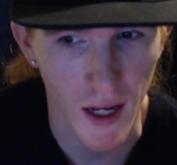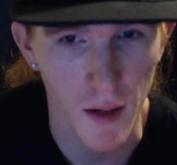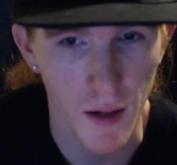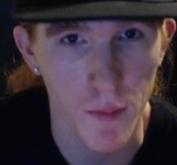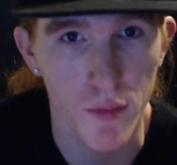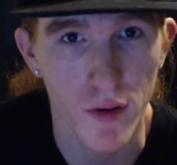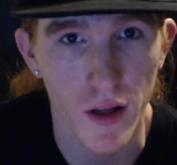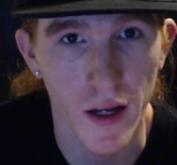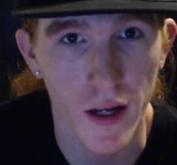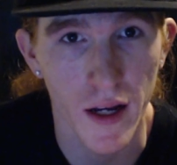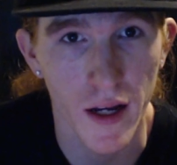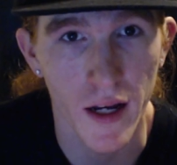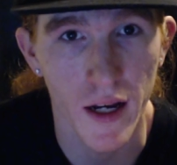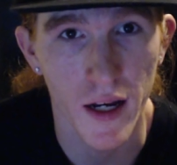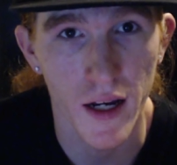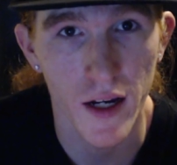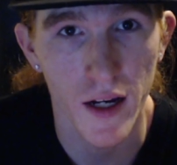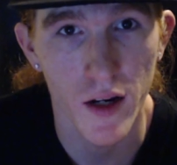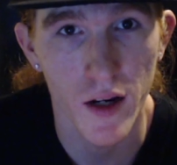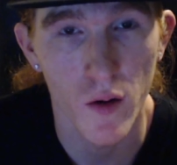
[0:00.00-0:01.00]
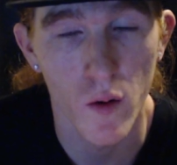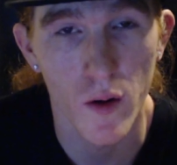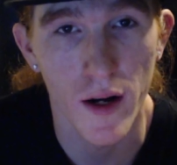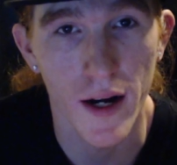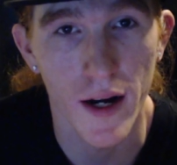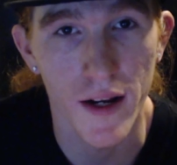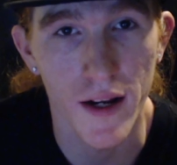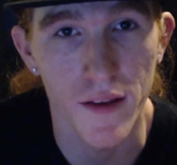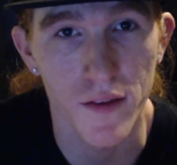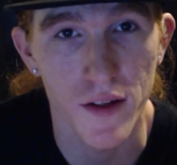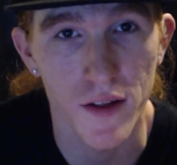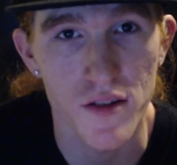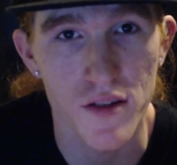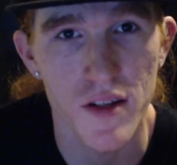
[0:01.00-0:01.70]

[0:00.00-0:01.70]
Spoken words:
gameplay or anything.